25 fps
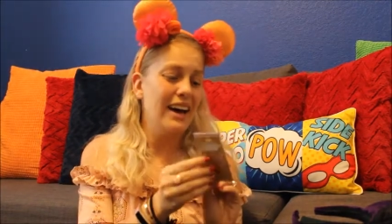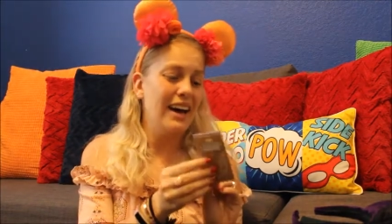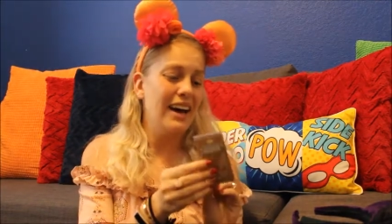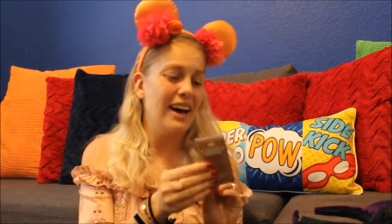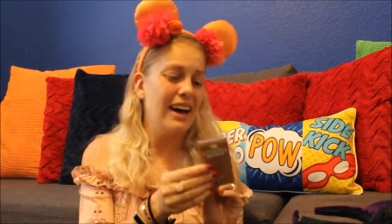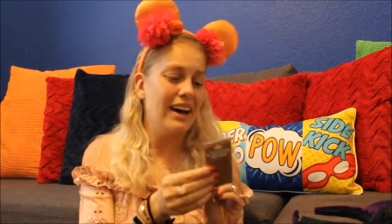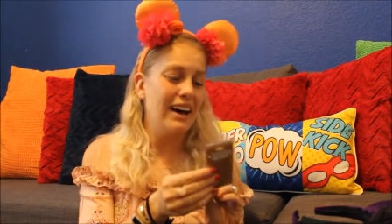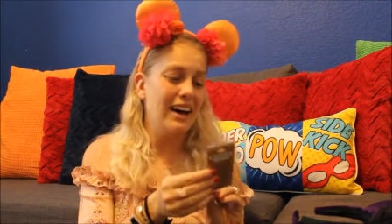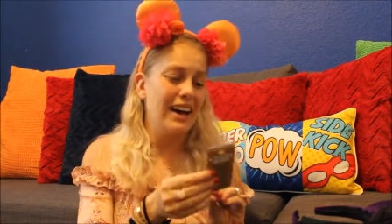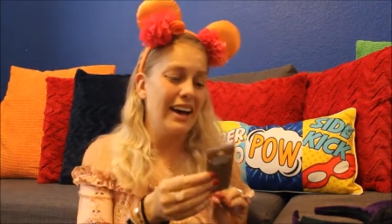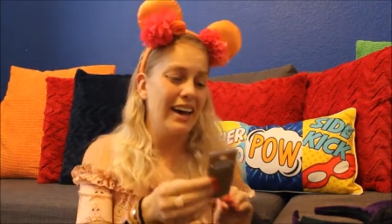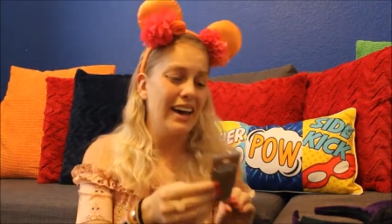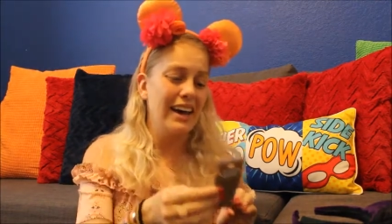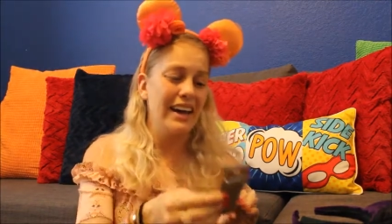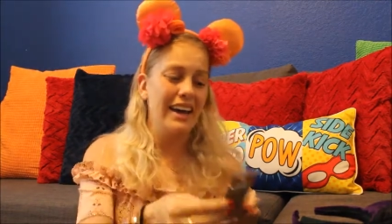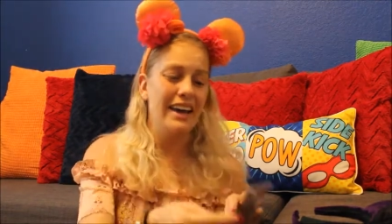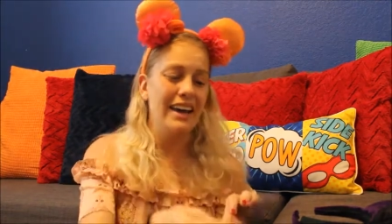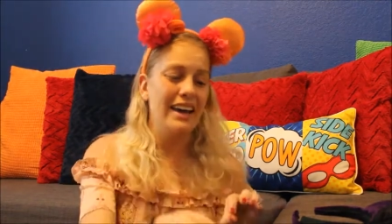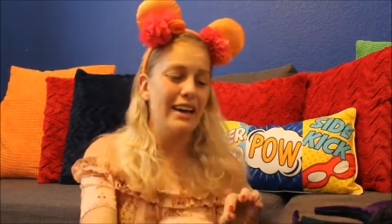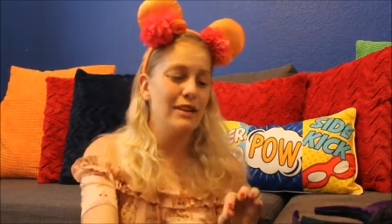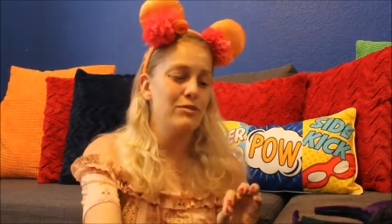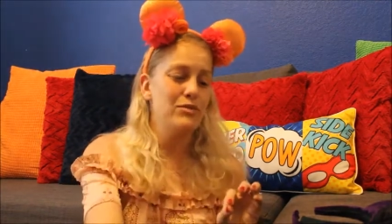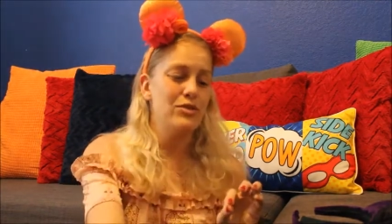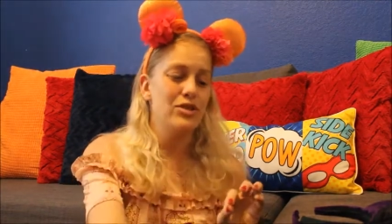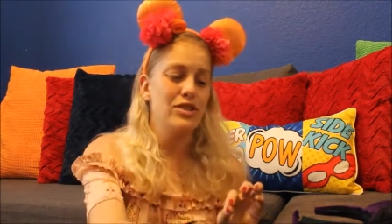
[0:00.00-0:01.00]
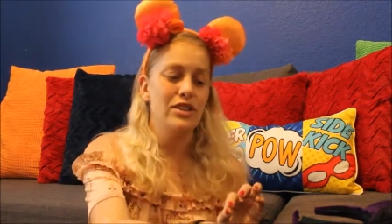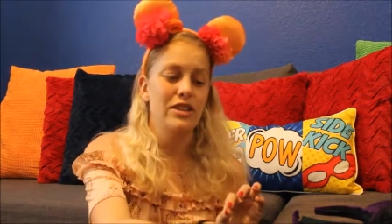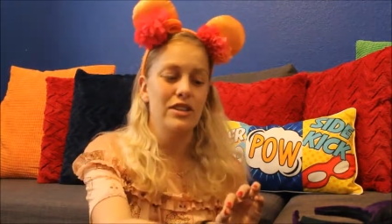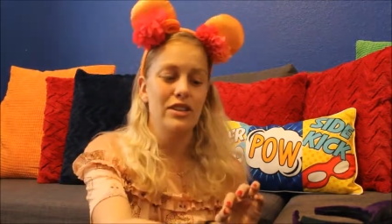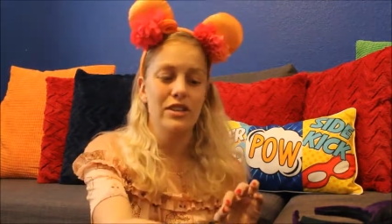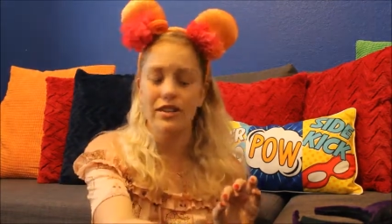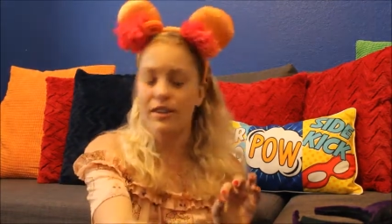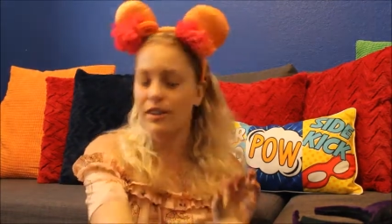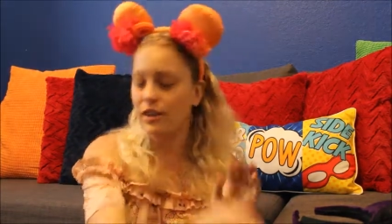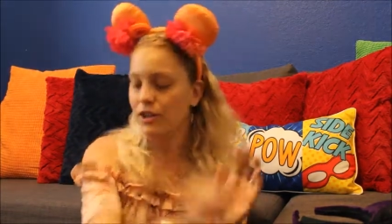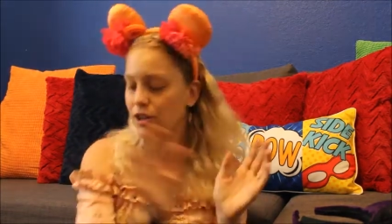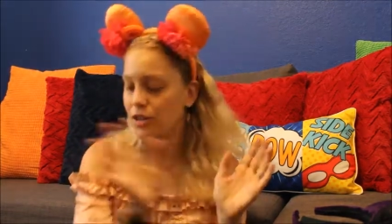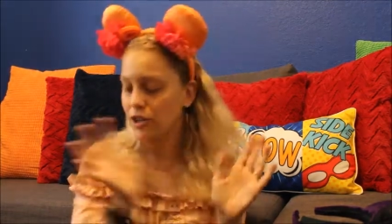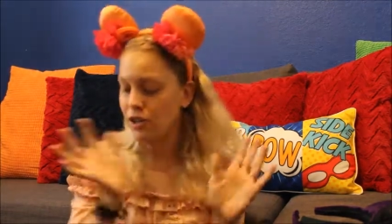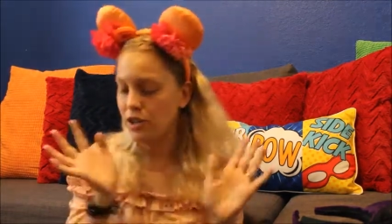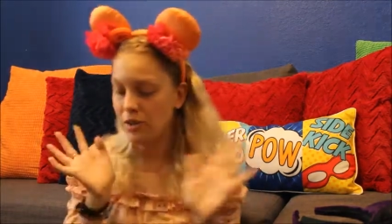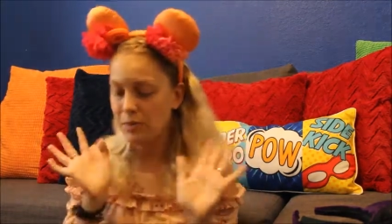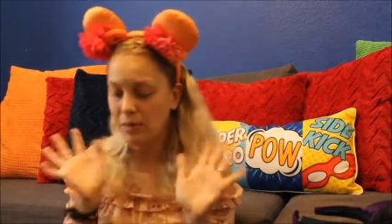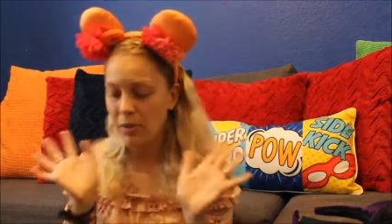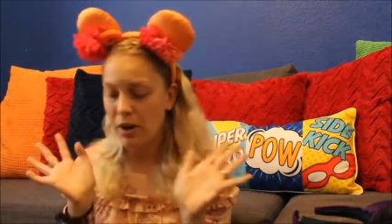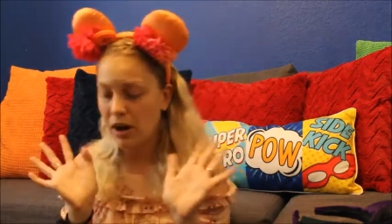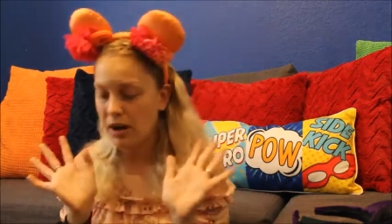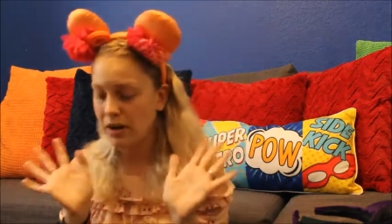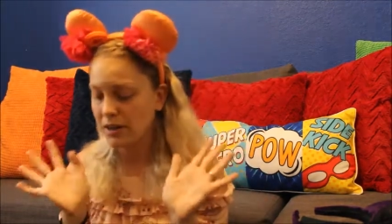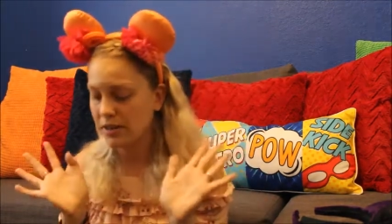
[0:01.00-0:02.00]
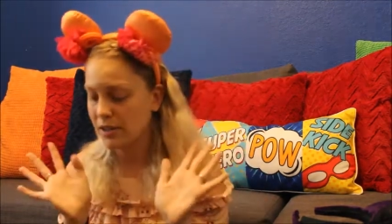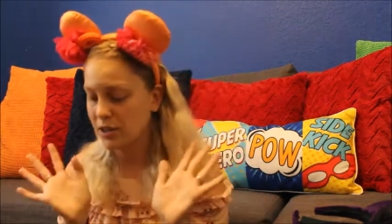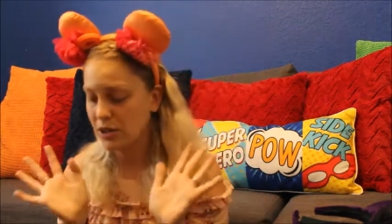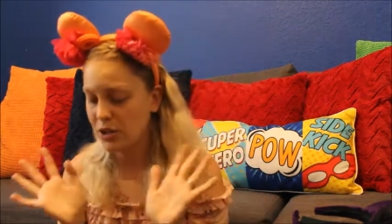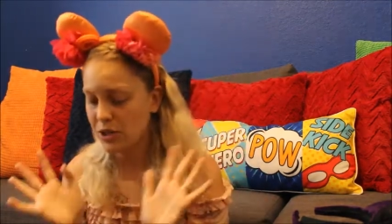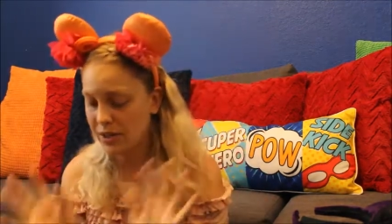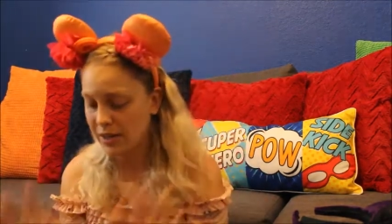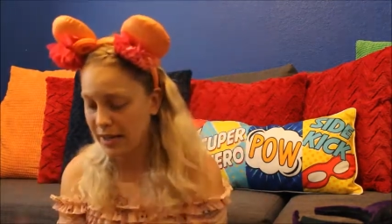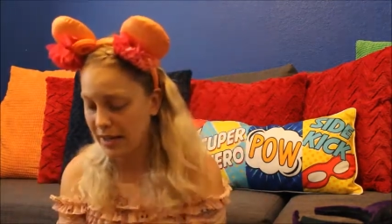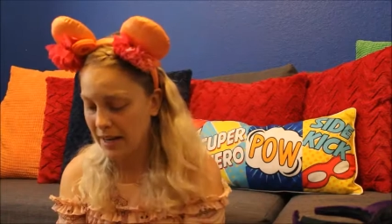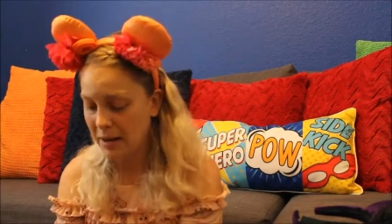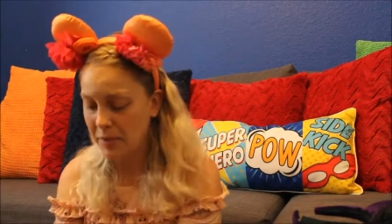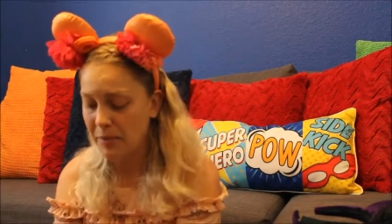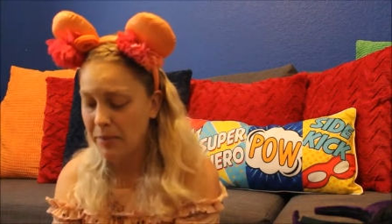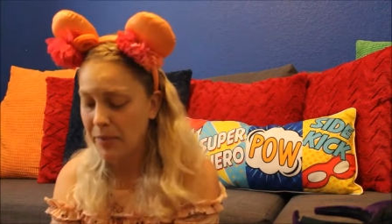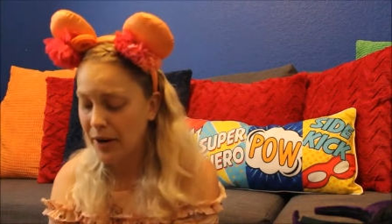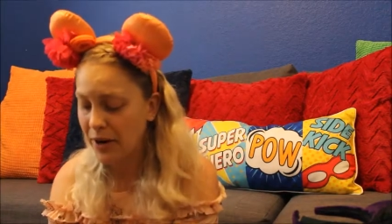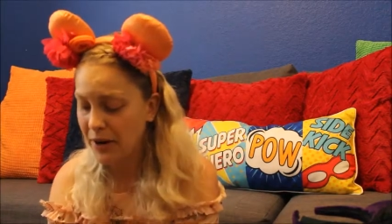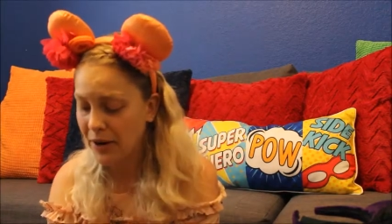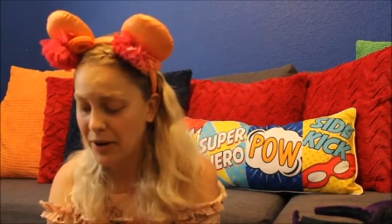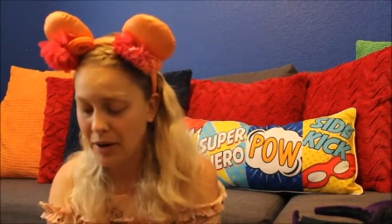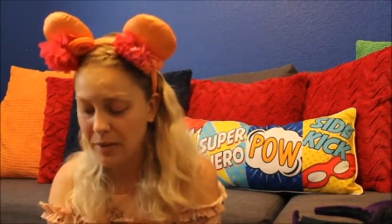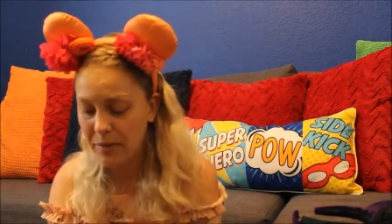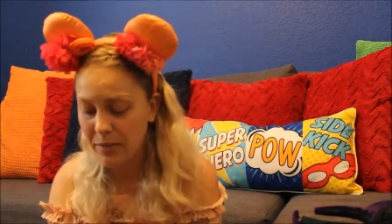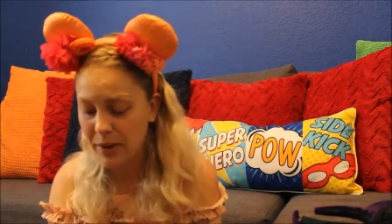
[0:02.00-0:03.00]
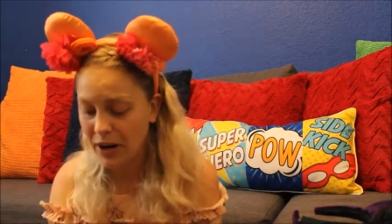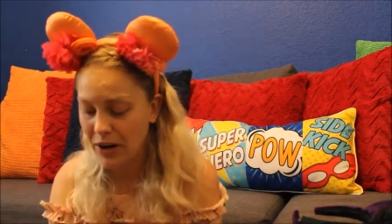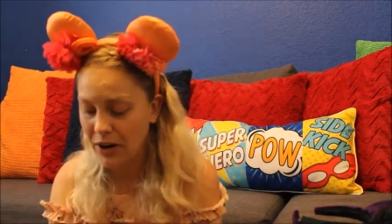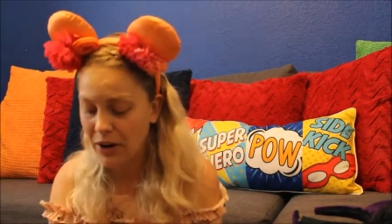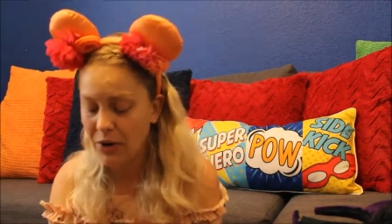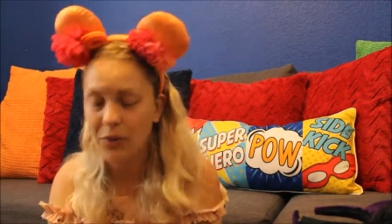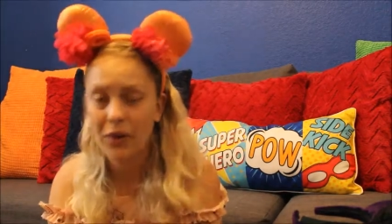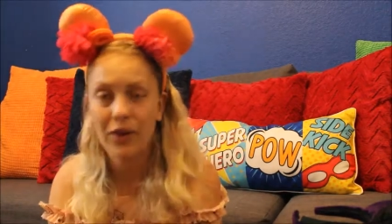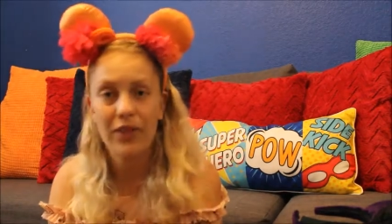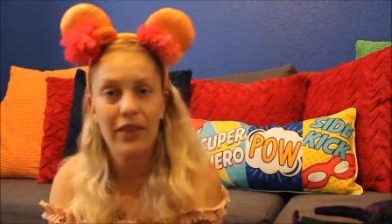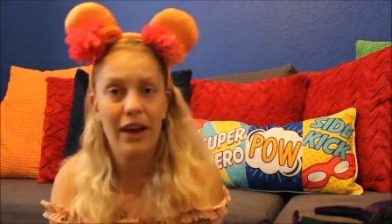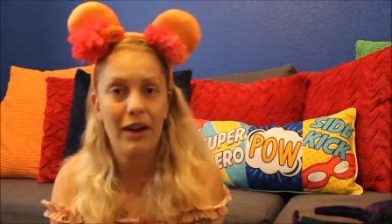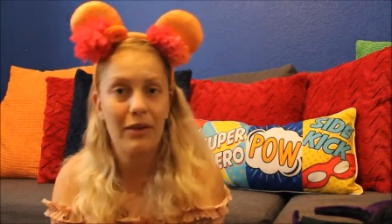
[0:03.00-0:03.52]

I am, they're just box is just getting better and better with